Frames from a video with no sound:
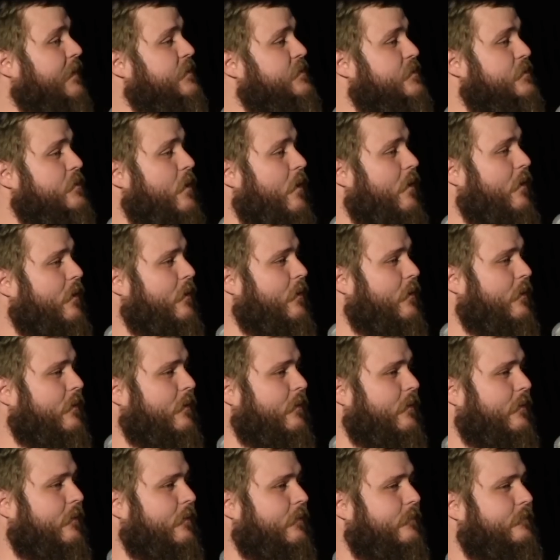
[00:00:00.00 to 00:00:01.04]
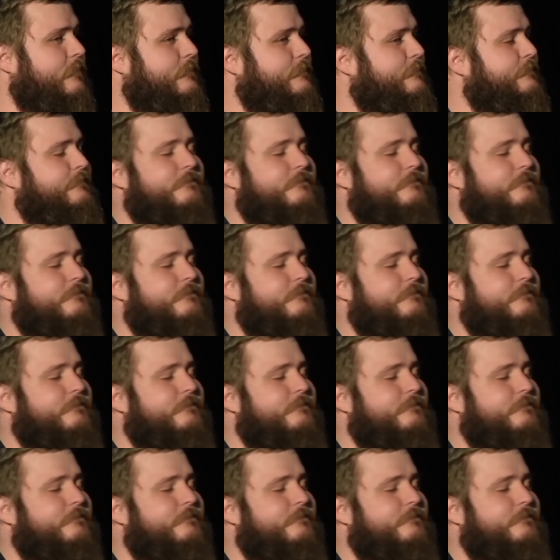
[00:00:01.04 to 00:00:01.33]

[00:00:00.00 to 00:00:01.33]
I saw her,